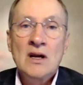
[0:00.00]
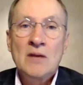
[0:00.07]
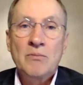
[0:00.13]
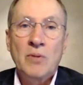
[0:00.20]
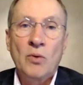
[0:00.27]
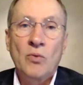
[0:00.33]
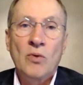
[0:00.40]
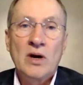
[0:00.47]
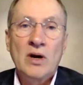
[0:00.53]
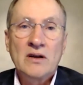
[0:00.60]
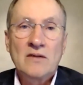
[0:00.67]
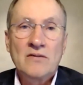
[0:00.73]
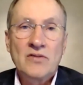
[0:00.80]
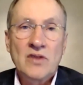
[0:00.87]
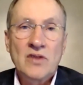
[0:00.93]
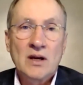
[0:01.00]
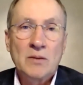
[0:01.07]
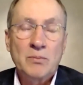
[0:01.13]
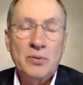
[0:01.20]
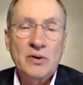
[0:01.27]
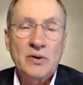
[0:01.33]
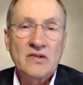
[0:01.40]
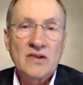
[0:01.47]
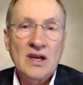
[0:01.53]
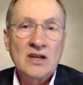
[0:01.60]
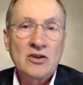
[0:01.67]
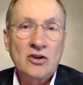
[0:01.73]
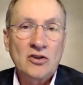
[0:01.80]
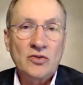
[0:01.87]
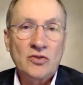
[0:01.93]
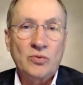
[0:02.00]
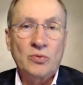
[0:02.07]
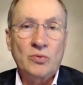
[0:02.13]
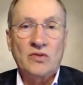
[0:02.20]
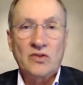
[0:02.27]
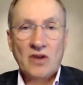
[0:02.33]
but one of the presenters was